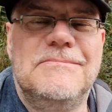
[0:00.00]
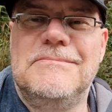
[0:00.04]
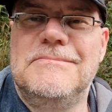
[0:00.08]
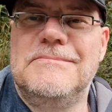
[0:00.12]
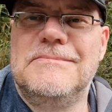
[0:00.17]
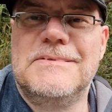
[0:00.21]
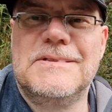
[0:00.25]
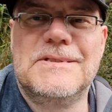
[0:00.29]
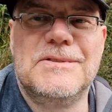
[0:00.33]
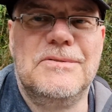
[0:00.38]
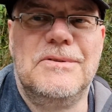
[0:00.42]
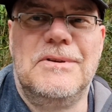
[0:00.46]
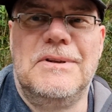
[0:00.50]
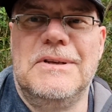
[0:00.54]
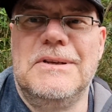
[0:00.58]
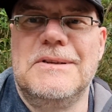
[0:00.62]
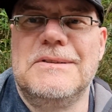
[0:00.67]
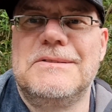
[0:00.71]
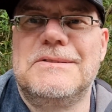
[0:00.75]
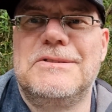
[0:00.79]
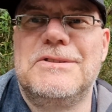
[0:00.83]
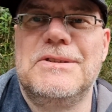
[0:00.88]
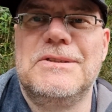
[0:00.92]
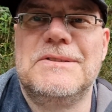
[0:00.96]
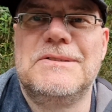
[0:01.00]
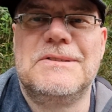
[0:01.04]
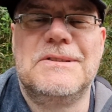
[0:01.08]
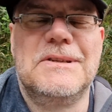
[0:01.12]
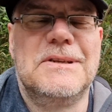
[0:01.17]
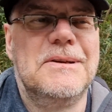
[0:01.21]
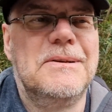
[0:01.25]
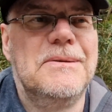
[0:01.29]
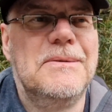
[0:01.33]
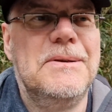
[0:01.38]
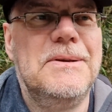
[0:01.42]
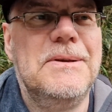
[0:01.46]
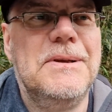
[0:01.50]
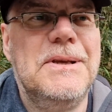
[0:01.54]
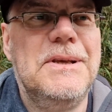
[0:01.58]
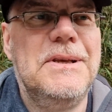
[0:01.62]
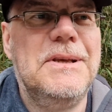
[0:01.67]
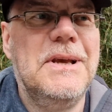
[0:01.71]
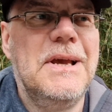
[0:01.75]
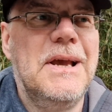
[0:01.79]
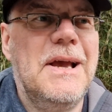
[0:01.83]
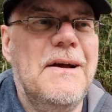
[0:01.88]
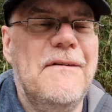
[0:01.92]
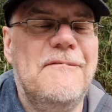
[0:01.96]
soil is just a
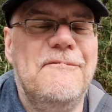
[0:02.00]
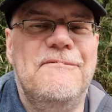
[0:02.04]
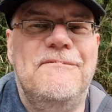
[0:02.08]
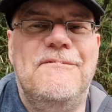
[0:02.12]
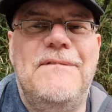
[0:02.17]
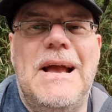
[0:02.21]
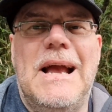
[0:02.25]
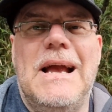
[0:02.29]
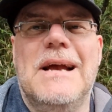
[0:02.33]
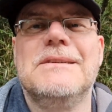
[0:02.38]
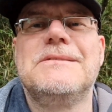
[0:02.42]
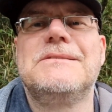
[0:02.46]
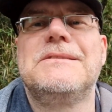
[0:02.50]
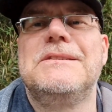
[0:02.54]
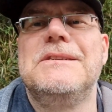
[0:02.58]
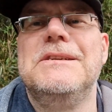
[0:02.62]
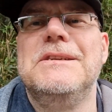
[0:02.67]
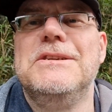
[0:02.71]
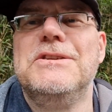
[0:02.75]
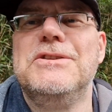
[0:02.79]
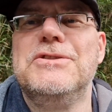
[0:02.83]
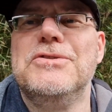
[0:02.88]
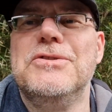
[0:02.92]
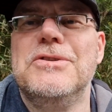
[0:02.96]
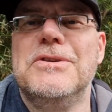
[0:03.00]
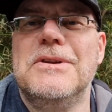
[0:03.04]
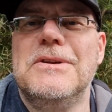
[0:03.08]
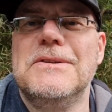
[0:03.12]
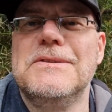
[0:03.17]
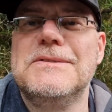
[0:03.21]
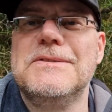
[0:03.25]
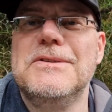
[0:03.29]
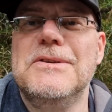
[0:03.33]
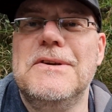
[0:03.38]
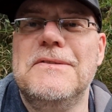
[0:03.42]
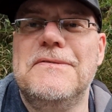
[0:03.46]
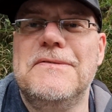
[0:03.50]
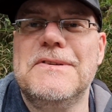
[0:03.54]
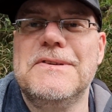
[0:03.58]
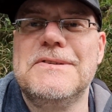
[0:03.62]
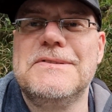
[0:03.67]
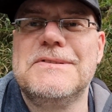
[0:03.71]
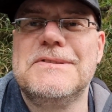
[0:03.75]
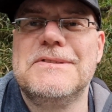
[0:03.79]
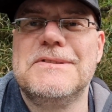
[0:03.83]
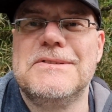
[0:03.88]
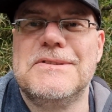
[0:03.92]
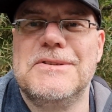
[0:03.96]
vast internal
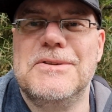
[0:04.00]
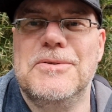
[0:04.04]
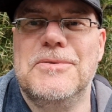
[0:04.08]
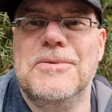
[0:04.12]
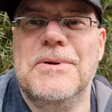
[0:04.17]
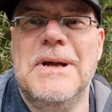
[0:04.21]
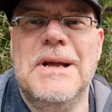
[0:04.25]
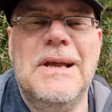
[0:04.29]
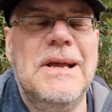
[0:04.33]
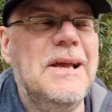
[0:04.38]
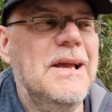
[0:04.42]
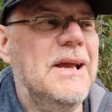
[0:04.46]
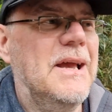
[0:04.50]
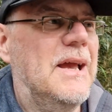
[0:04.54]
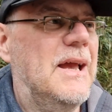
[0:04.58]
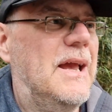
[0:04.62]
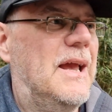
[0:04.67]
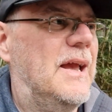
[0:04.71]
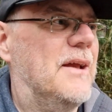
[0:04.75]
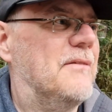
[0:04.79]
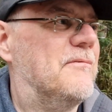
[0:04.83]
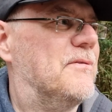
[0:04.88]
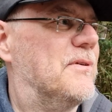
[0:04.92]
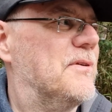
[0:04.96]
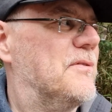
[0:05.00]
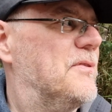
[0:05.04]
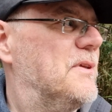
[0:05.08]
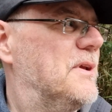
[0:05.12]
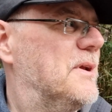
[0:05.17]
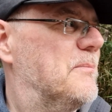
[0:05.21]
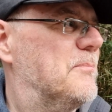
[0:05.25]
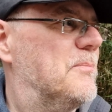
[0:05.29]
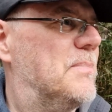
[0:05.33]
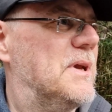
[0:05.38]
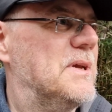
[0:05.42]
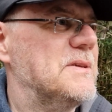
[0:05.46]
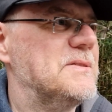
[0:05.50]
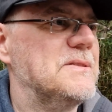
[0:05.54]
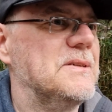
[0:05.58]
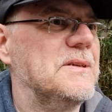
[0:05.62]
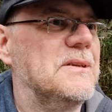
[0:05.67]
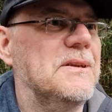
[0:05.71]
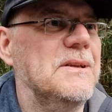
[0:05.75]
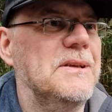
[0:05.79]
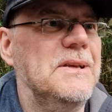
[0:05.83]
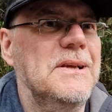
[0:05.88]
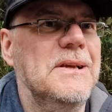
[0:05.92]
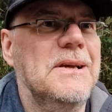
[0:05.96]
surface, so everything
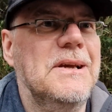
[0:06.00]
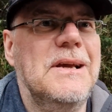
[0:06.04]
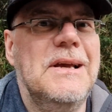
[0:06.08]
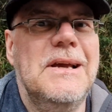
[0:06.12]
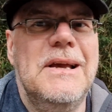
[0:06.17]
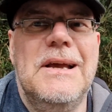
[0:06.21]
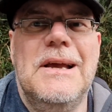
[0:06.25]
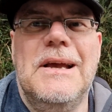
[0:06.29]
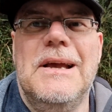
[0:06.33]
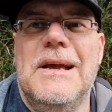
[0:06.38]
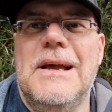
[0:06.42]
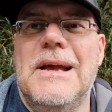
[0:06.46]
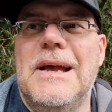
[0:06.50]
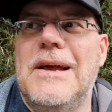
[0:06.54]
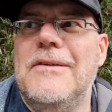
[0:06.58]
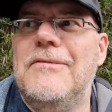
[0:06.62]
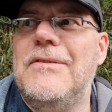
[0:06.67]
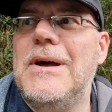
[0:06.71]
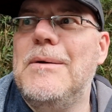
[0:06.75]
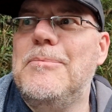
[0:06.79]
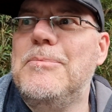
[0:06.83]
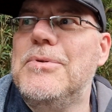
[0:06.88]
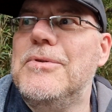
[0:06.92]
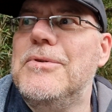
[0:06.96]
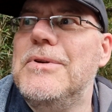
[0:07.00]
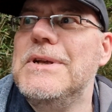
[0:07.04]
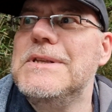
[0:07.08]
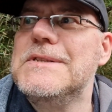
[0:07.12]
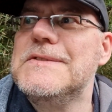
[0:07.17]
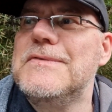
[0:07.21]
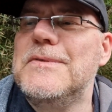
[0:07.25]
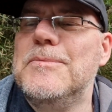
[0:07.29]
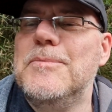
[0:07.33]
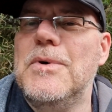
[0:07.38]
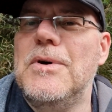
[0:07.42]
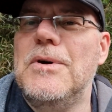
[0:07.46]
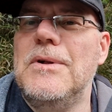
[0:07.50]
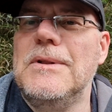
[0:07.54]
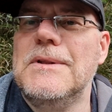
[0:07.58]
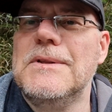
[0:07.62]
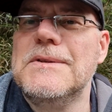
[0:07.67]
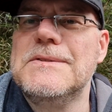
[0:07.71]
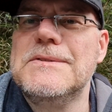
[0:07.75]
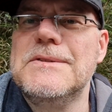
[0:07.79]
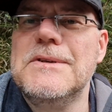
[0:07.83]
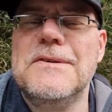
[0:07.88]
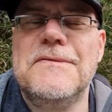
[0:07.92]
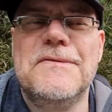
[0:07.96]
basically evaporates from all
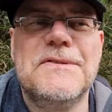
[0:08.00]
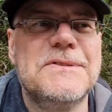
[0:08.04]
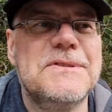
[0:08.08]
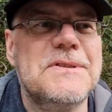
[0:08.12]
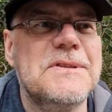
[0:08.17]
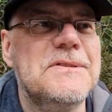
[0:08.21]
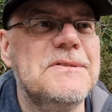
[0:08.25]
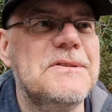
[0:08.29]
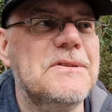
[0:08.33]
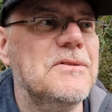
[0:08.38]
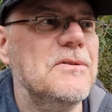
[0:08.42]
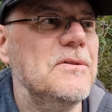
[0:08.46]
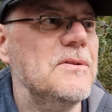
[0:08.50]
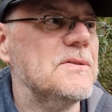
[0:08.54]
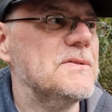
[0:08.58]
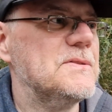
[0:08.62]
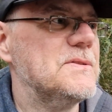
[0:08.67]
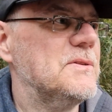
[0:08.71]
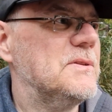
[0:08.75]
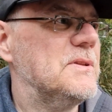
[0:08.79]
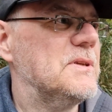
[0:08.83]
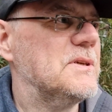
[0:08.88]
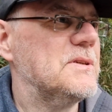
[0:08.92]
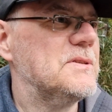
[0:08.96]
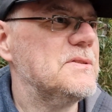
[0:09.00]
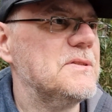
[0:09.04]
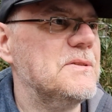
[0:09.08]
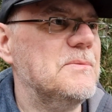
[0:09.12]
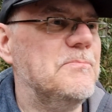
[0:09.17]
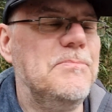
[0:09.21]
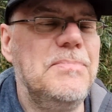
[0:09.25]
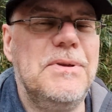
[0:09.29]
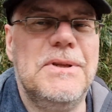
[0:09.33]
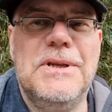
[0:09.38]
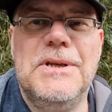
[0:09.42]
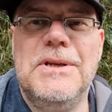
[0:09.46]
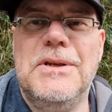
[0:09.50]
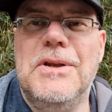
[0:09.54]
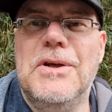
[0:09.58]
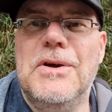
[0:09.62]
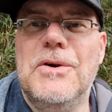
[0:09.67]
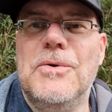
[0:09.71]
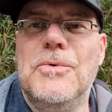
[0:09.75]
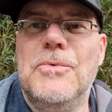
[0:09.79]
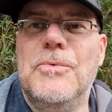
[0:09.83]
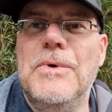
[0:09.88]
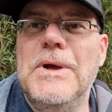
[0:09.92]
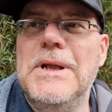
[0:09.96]
the surfaces, and also there's simply
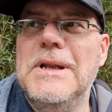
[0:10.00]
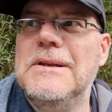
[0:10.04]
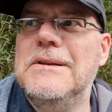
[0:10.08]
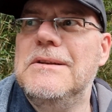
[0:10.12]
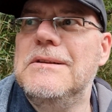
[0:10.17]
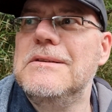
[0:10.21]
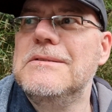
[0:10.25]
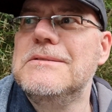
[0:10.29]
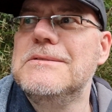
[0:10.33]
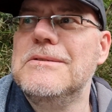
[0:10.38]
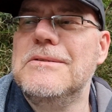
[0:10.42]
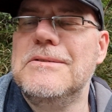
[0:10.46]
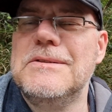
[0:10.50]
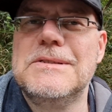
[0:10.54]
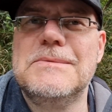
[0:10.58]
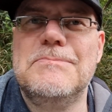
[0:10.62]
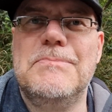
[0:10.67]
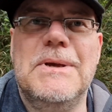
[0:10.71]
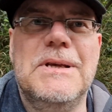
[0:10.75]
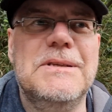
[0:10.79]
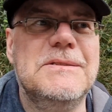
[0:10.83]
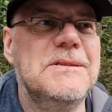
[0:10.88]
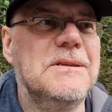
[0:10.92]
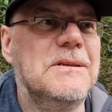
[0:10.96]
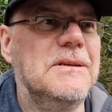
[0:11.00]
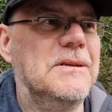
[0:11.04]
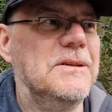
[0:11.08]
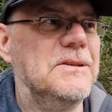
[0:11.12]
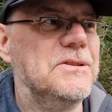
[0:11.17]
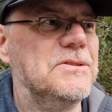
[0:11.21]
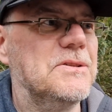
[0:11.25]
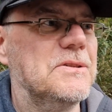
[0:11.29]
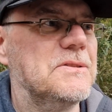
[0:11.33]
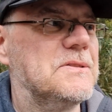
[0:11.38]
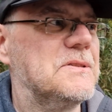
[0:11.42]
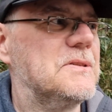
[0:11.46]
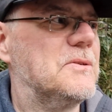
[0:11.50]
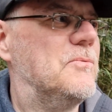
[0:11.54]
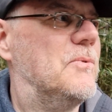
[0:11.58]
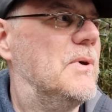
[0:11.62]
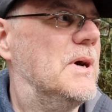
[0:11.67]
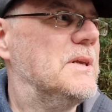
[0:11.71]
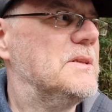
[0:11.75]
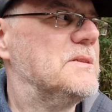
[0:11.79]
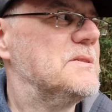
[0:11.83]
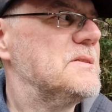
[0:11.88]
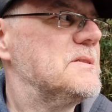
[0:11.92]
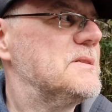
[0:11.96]
no wind, so it's basically just
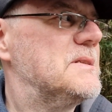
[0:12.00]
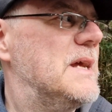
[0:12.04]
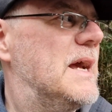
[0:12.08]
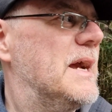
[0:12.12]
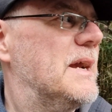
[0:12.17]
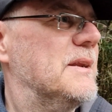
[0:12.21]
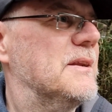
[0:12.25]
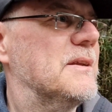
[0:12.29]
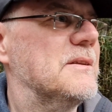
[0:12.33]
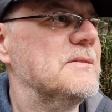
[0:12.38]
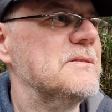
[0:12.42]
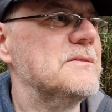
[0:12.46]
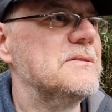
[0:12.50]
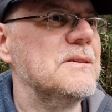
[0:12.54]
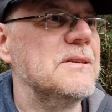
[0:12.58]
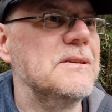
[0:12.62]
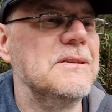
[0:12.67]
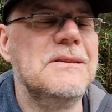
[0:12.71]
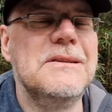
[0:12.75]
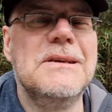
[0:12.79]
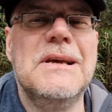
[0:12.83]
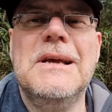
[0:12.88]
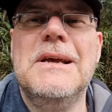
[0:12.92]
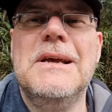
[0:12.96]
quite stagnant. And